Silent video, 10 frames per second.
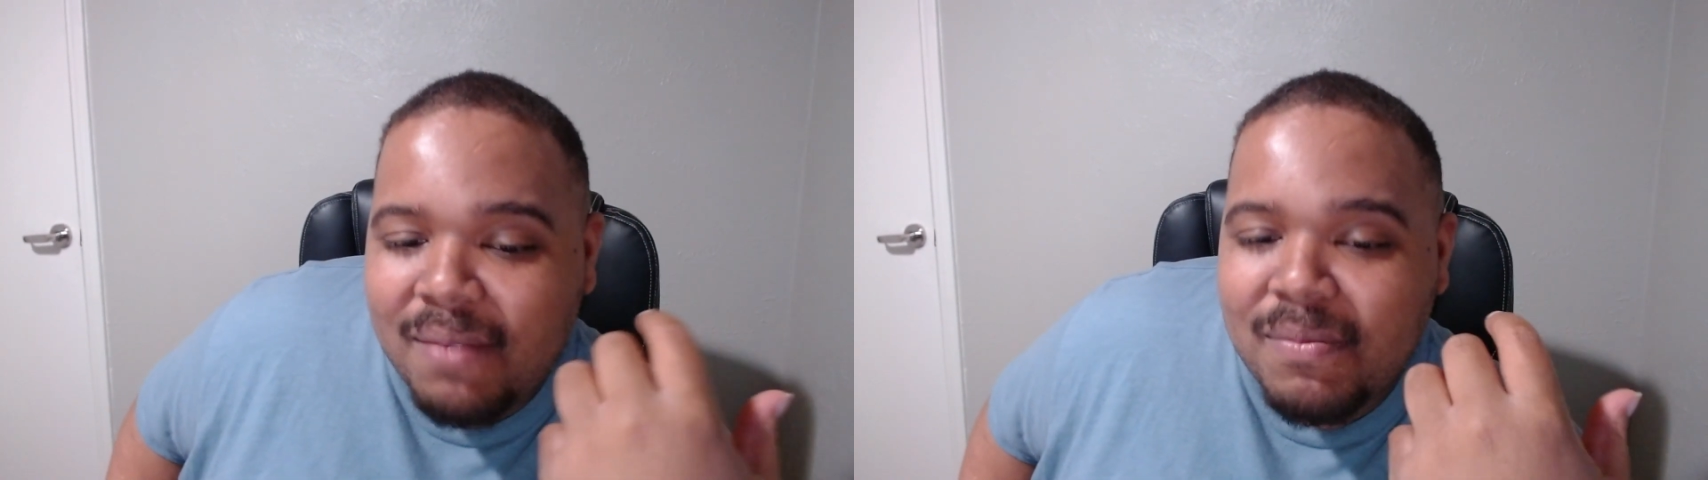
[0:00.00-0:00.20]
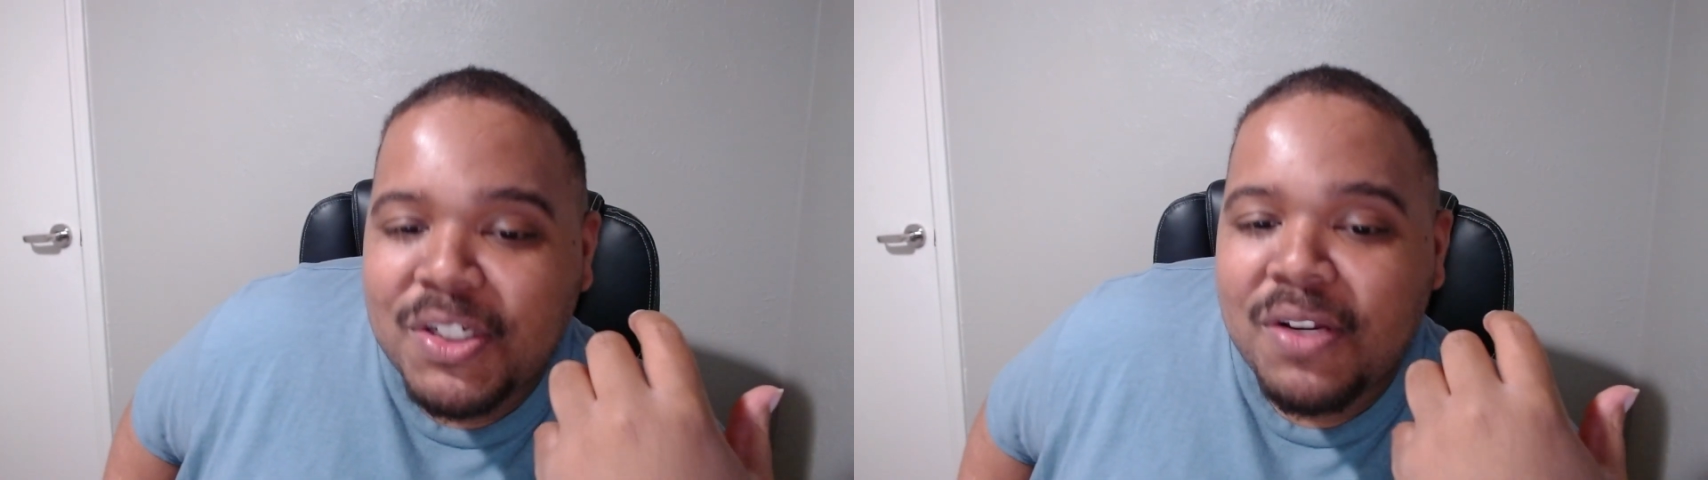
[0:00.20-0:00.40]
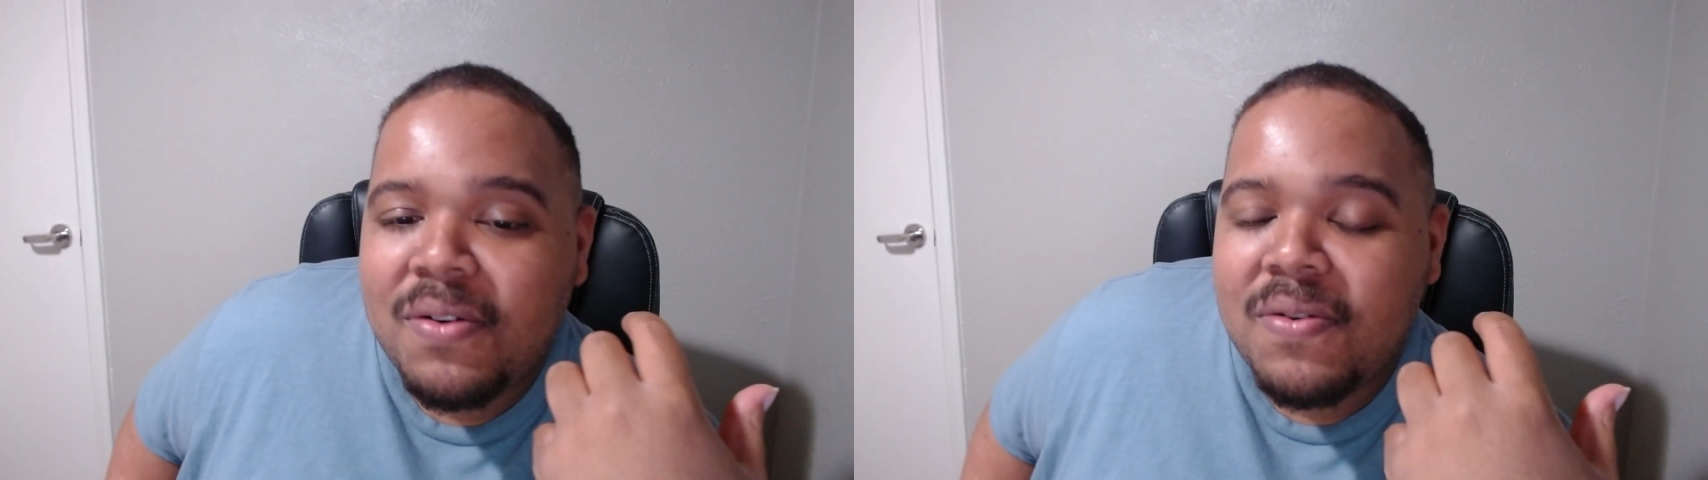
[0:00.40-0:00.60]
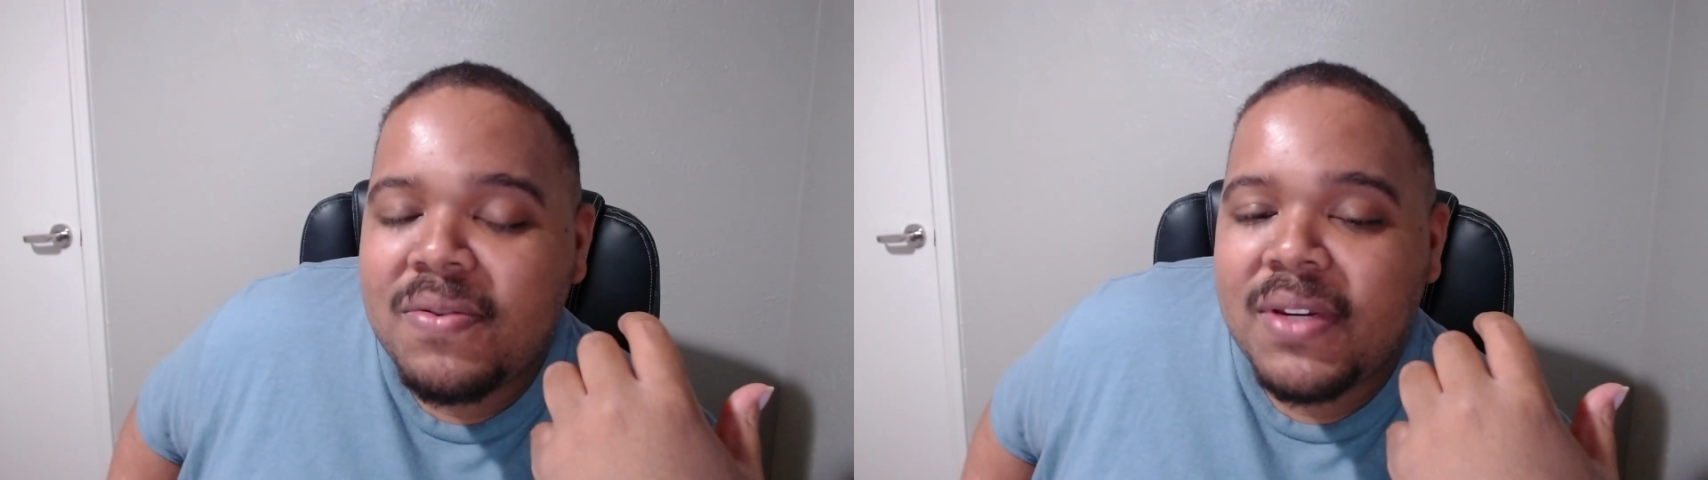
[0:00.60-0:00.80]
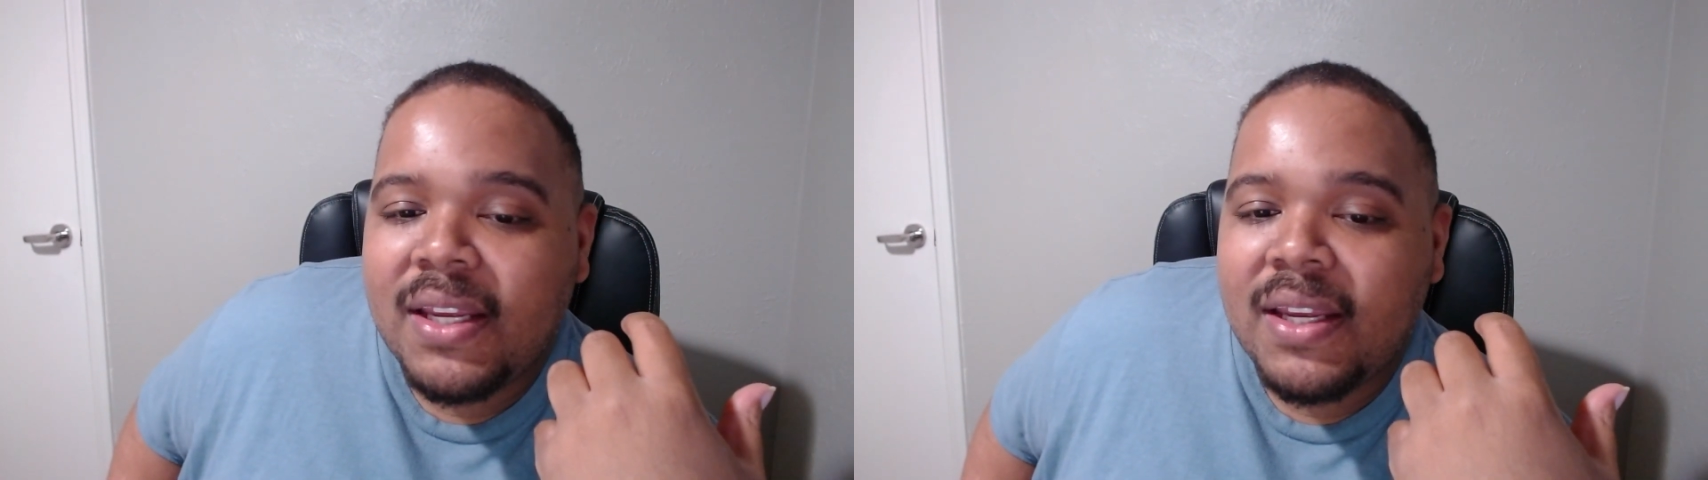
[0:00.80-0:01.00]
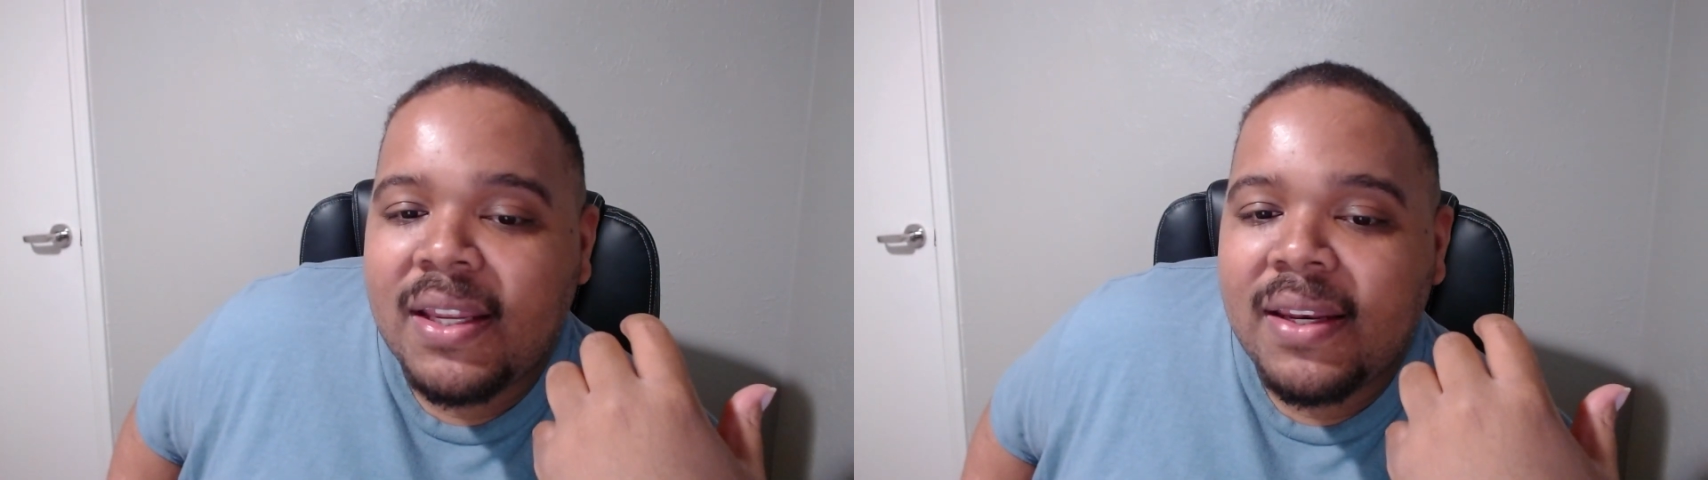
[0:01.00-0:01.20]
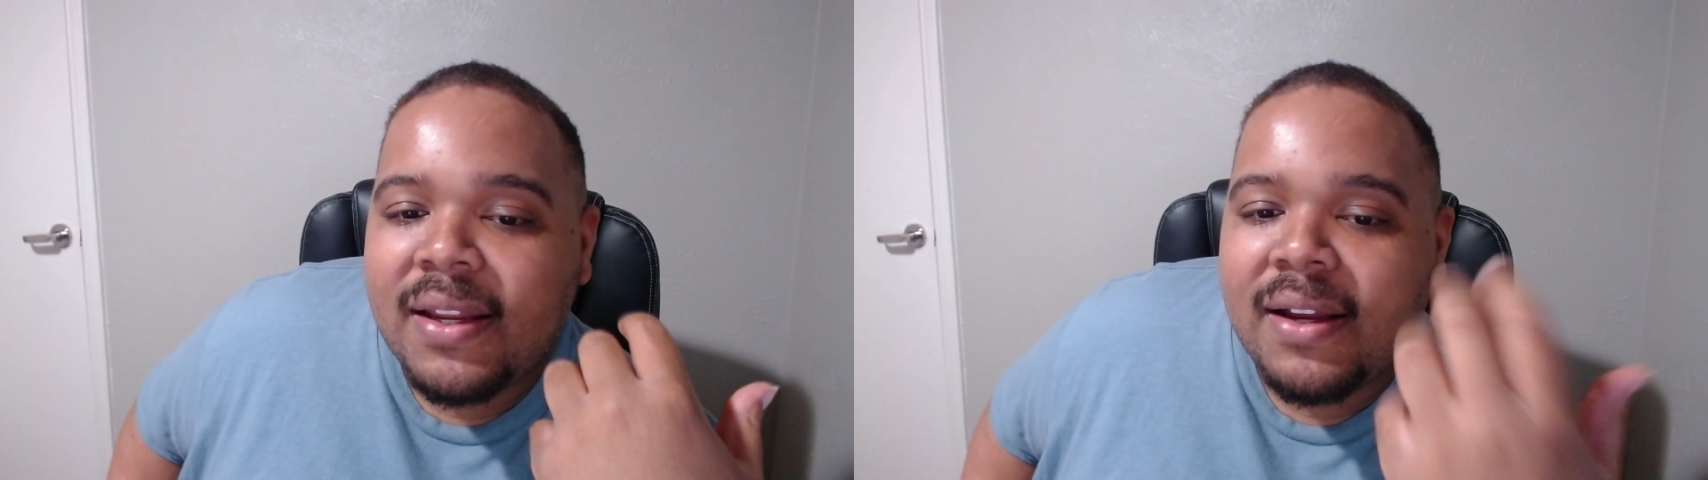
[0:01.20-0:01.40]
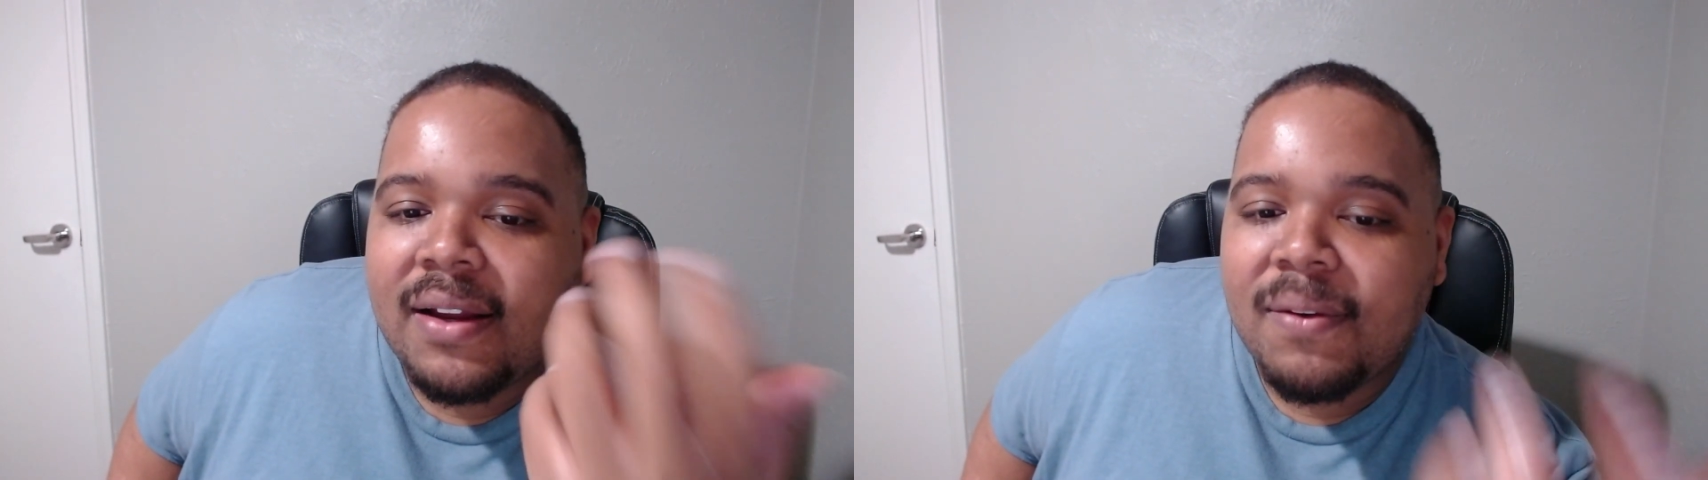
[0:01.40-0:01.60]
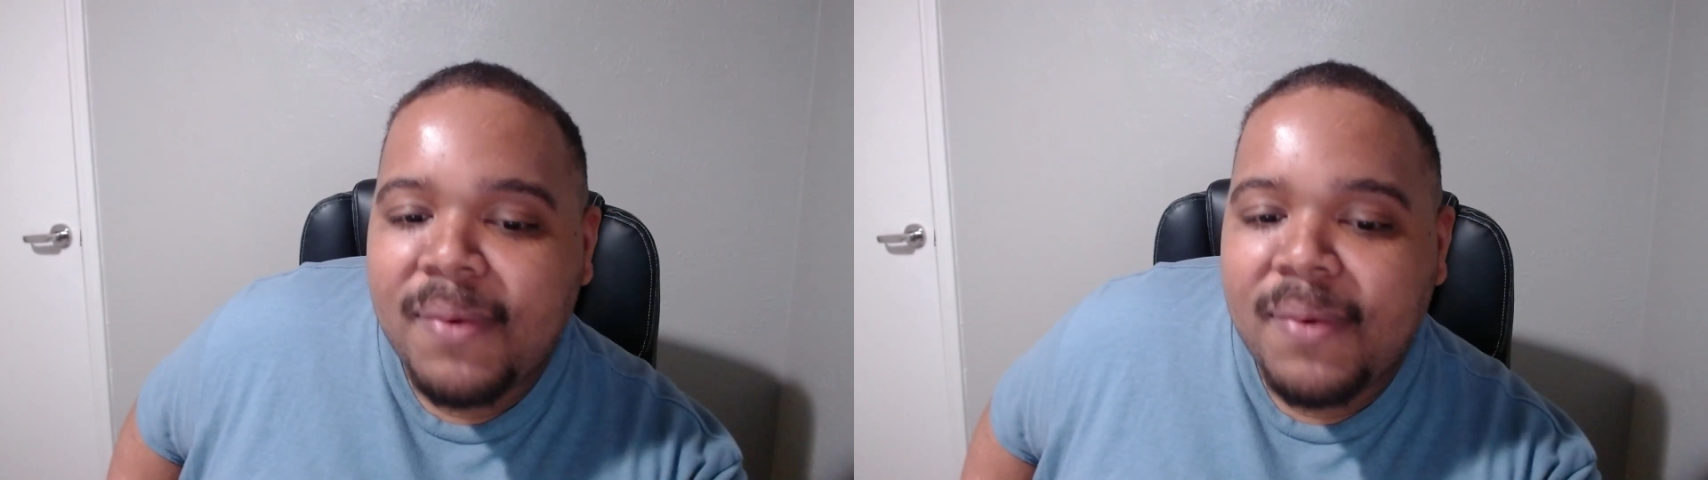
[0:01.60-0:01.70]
Michonne and